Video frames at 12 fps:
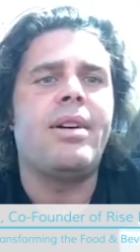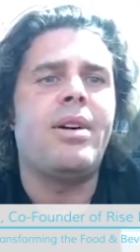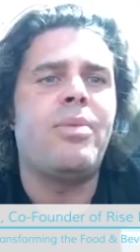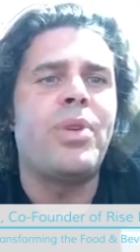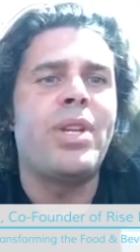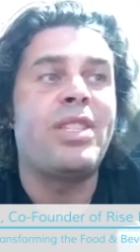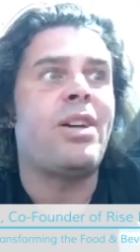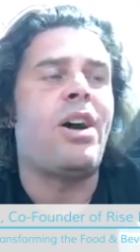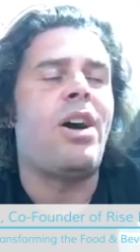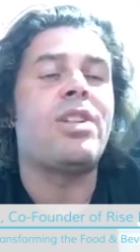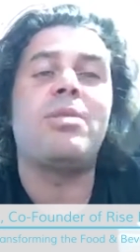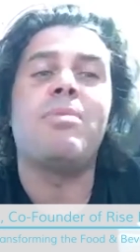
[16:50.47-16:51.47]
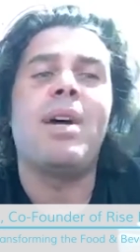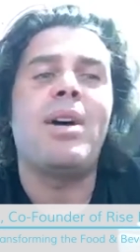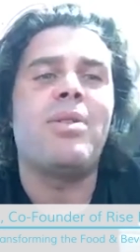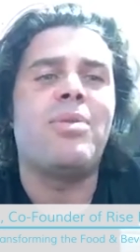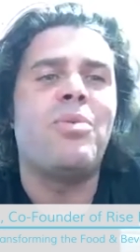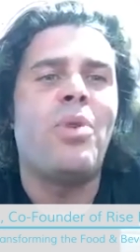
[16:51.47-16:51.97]
We talked
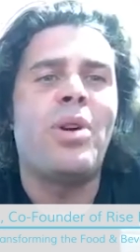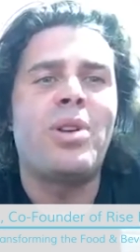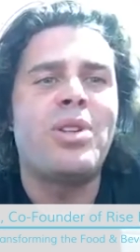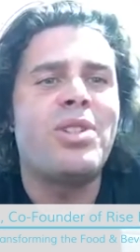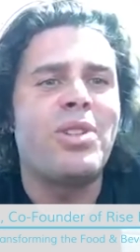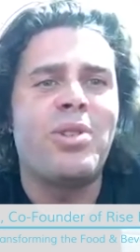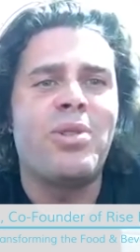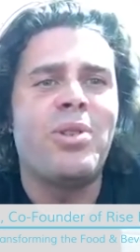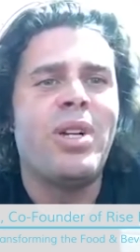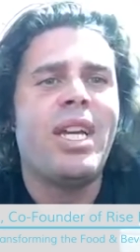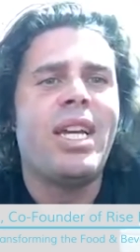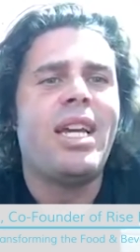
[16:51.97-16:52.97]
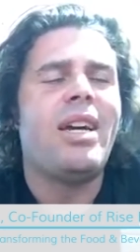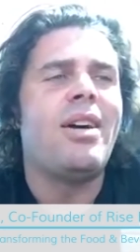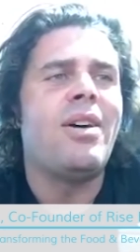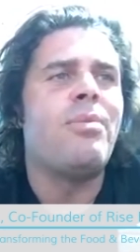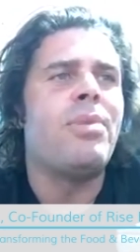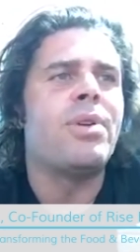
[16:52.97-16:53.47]
about 1 or 2,
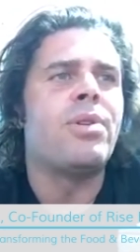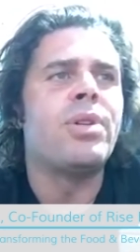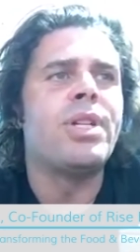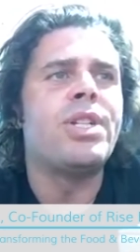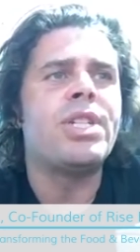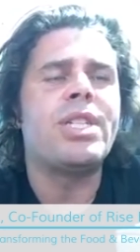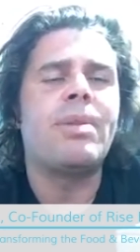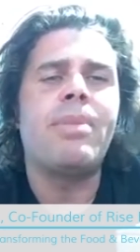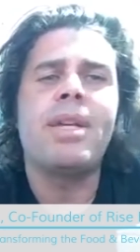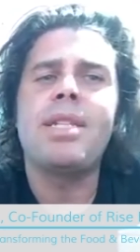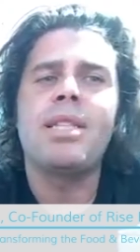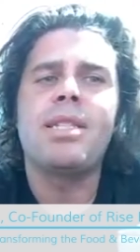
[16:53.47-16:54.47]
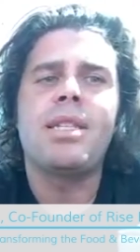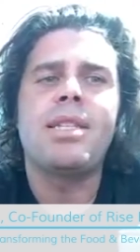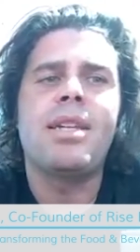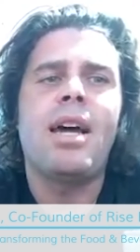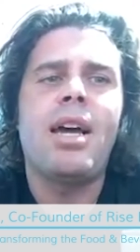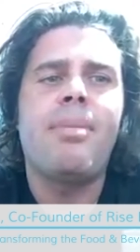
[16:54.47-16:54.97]
but it really just didn't make sense at the
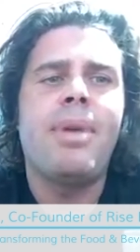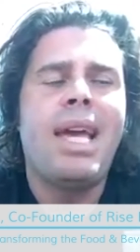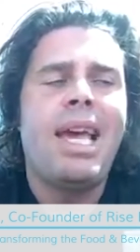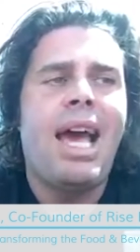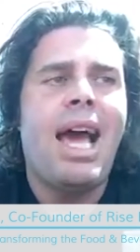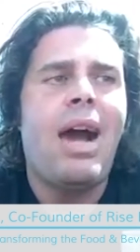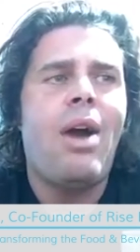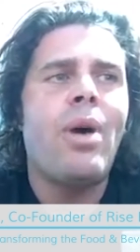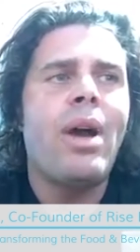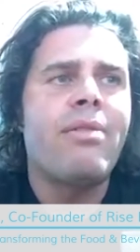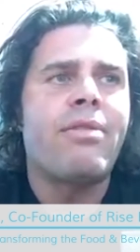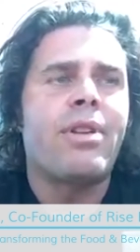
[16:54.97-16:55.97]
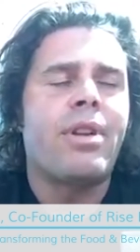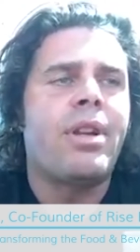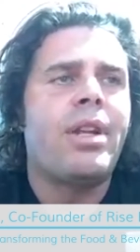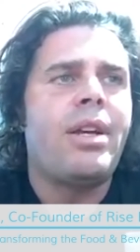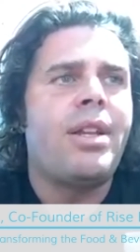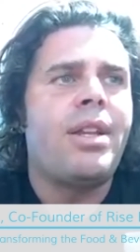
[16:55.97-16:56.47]
time. However,
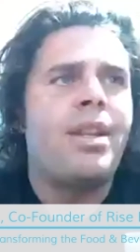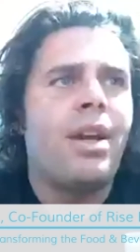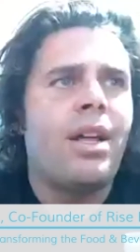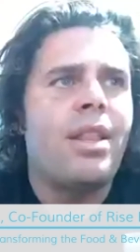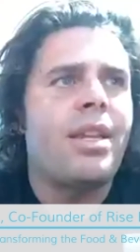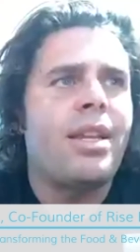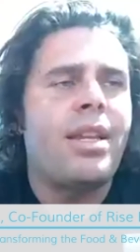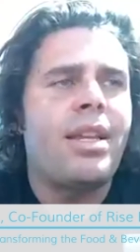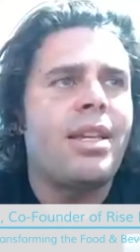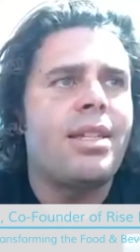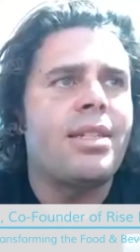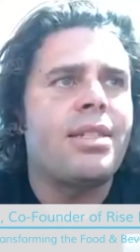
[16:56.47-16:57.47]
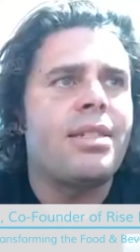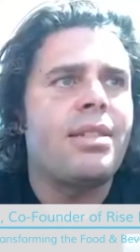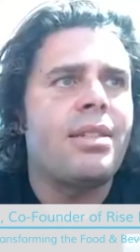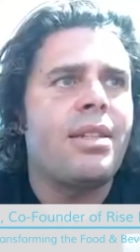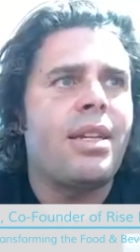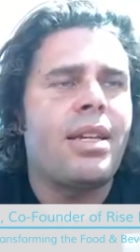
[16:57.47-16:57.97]
nothing is
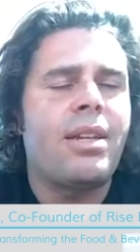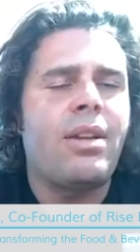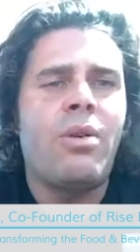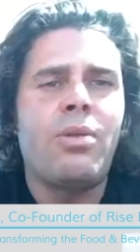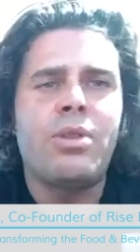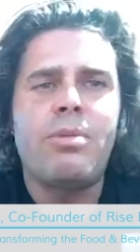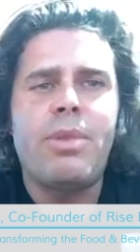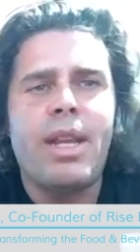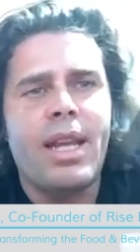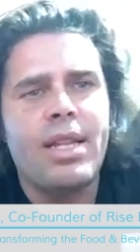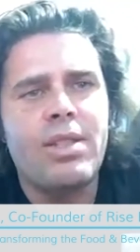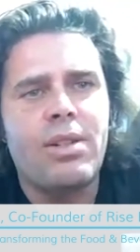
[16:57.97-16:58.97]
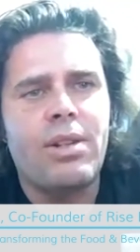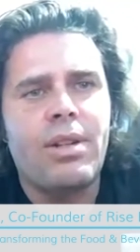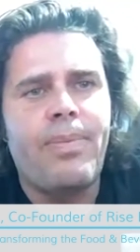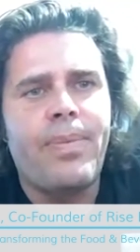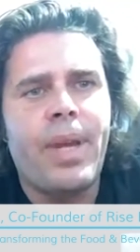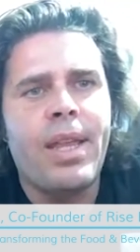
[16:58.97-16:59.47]
like an ultimate answer.
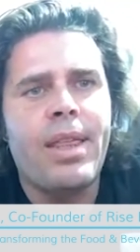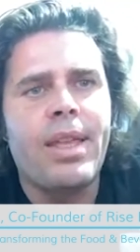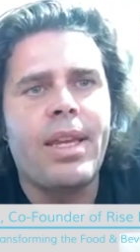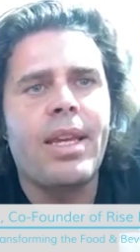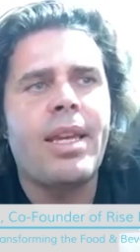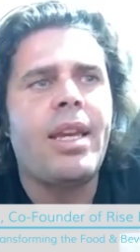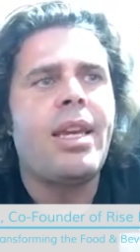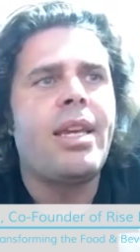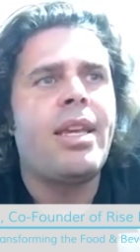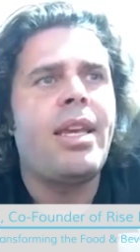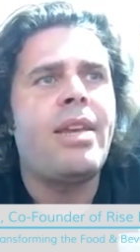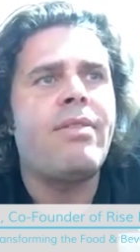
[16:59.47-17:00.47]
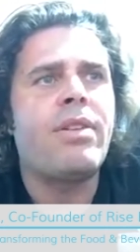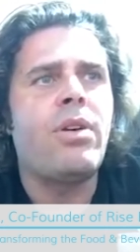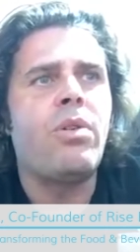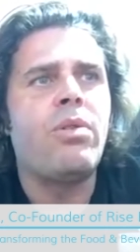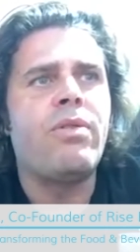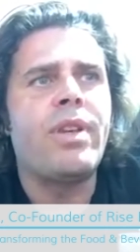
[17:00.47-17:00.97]
I think if
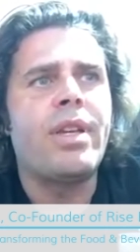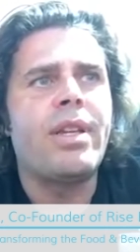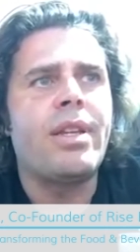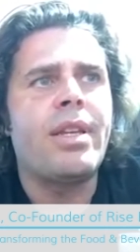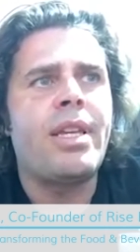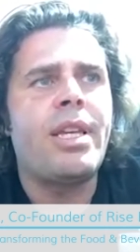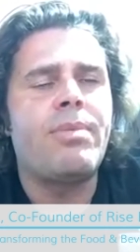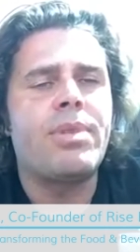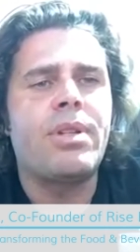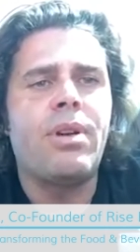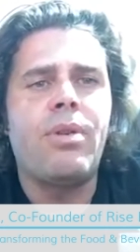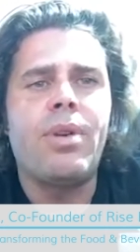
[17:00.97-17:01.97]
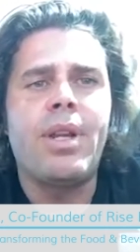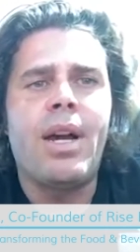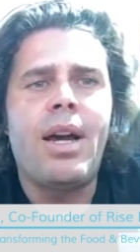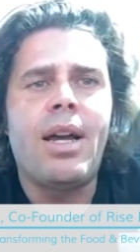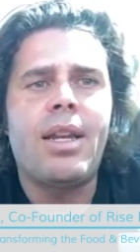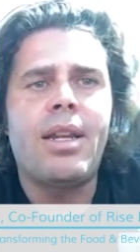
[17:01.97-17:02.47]
COVID keeps going
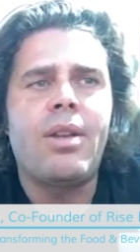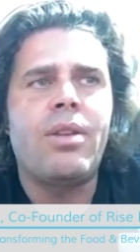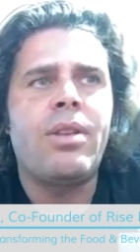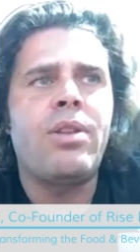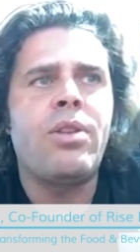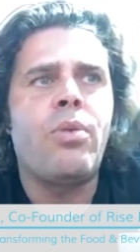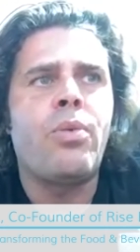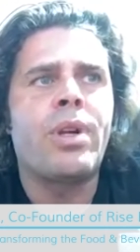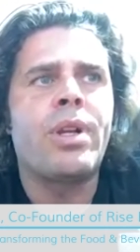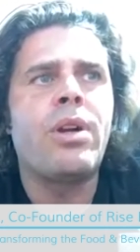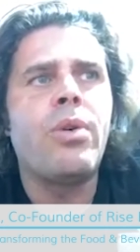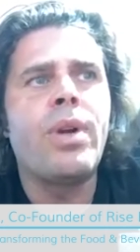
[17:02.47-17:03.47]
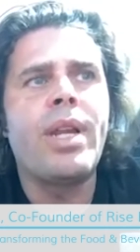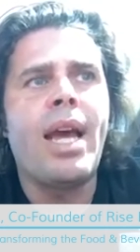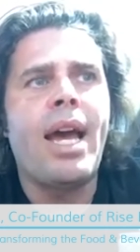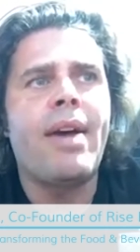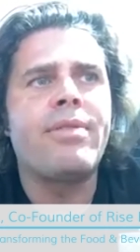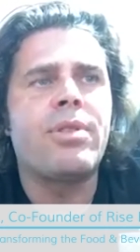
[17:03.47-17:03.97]
on, we're going to
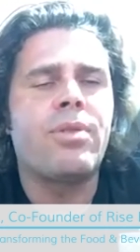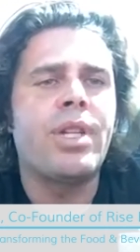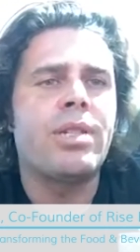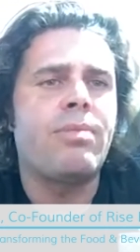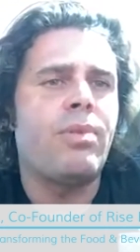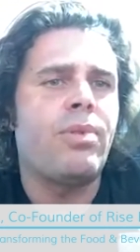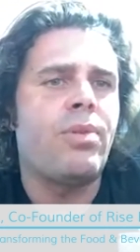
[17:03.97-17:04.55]
have to re-explore